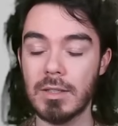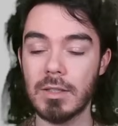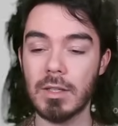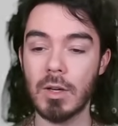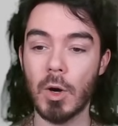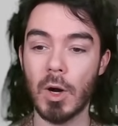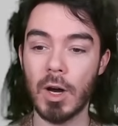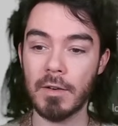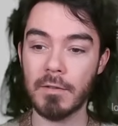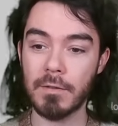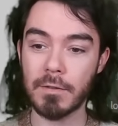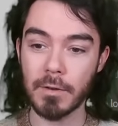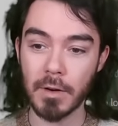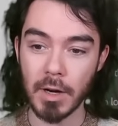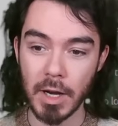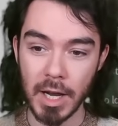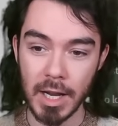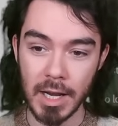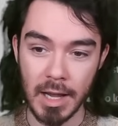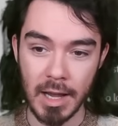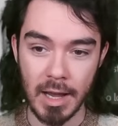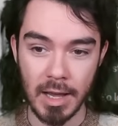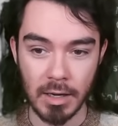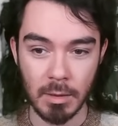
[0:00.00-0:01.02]
So on
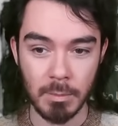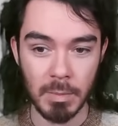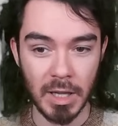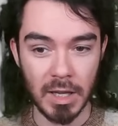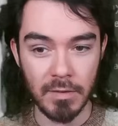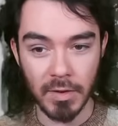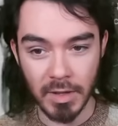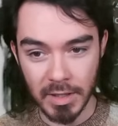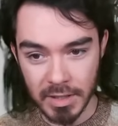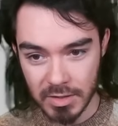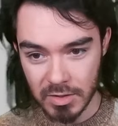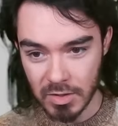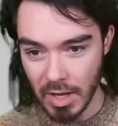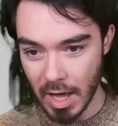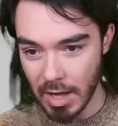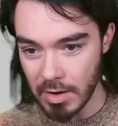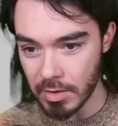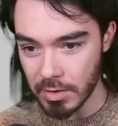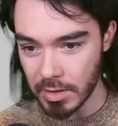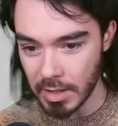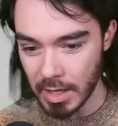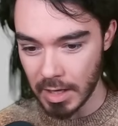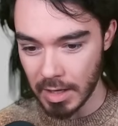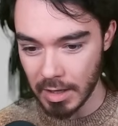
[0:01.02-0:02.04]
Friday, and I believe on
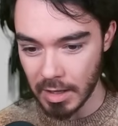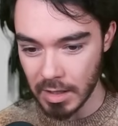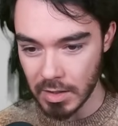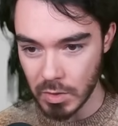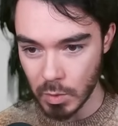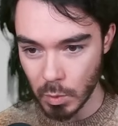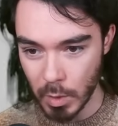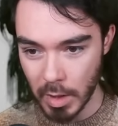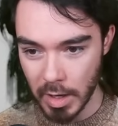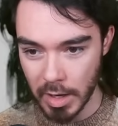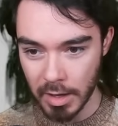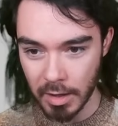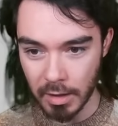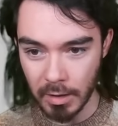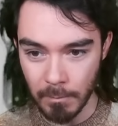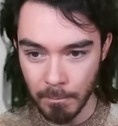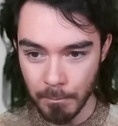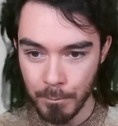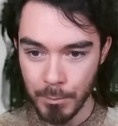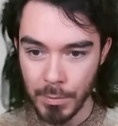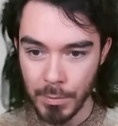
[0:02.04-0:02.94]
Saturday as well,